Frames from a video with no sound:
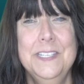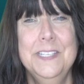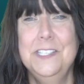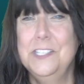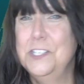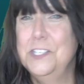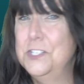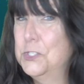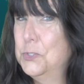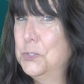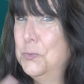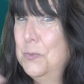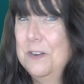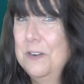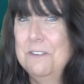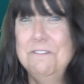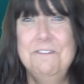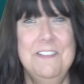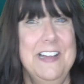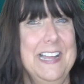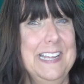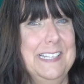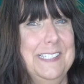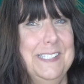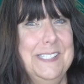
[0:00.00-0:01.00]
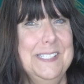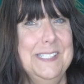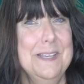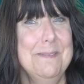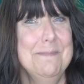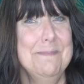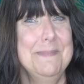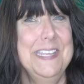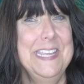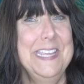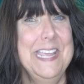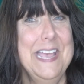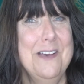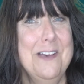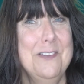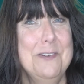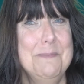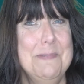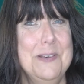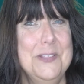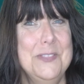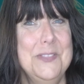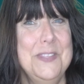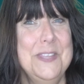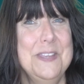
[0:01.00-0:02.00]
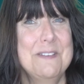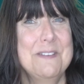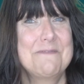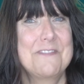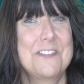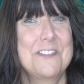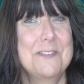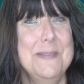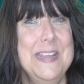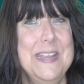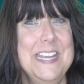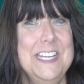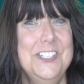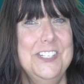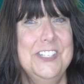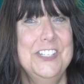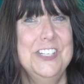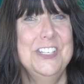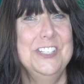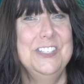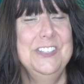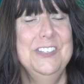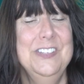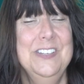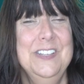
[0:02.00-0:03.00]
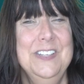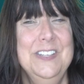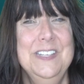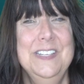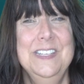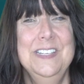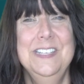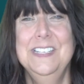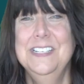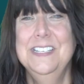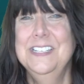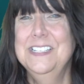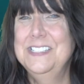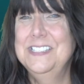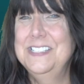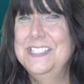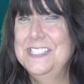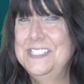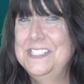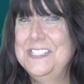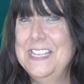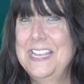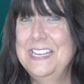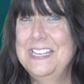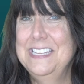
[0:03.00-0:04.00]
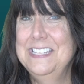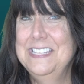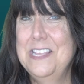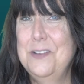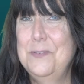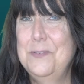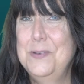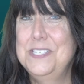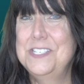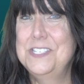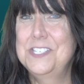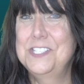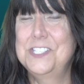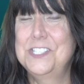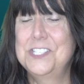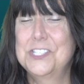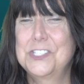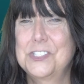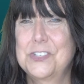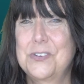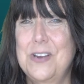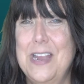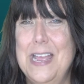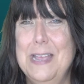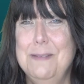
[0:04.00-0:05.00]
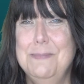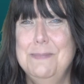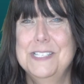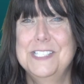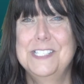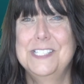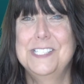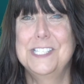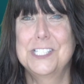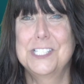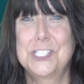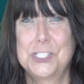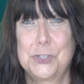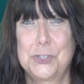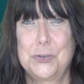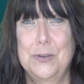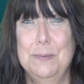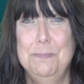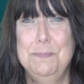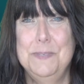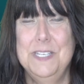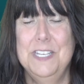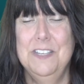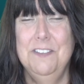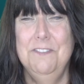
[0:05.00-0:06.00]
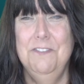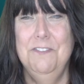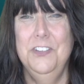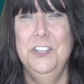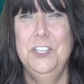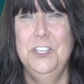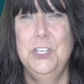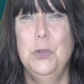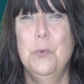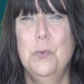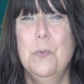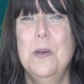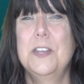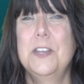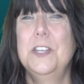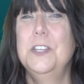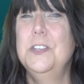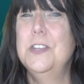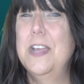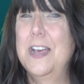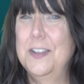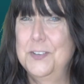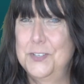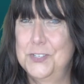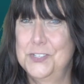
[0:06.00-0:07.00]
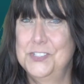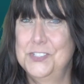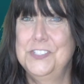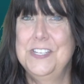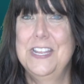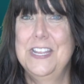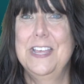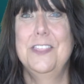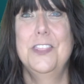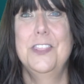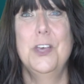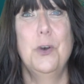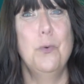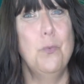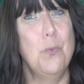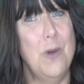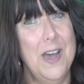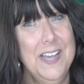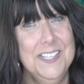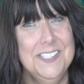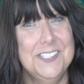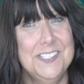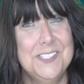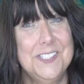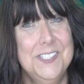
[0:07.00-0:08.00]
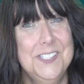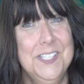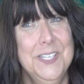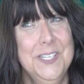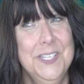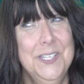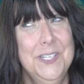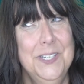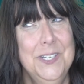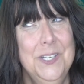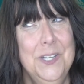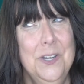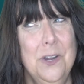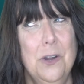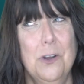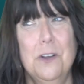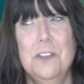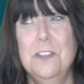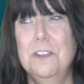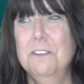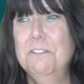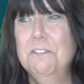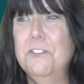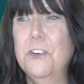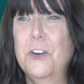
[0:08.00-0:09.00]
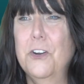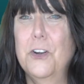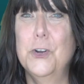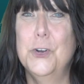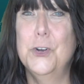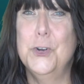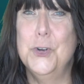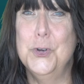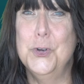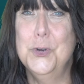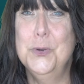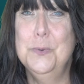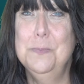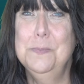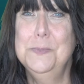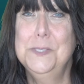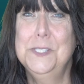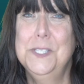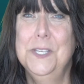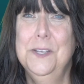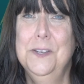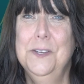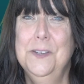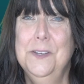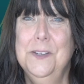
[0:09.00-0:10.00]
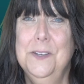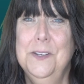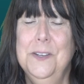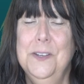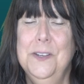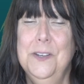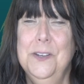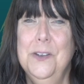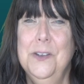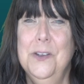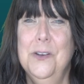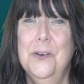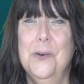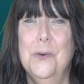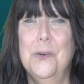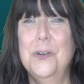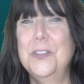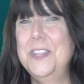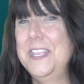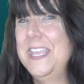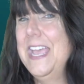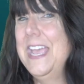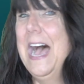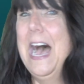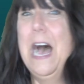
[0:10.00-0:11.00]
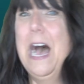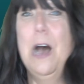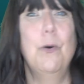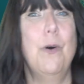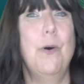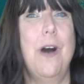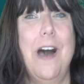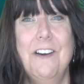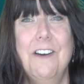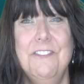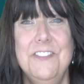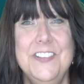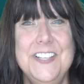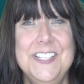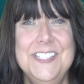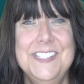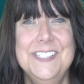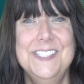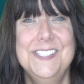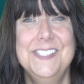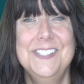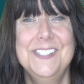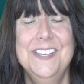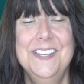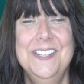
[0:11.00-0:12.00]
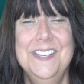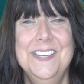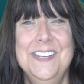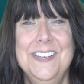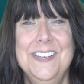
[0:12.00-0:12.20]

You just want to find something out about the information. The second that we just described is descriptive. You want to understand the what's, or the for whom's, or the how often's.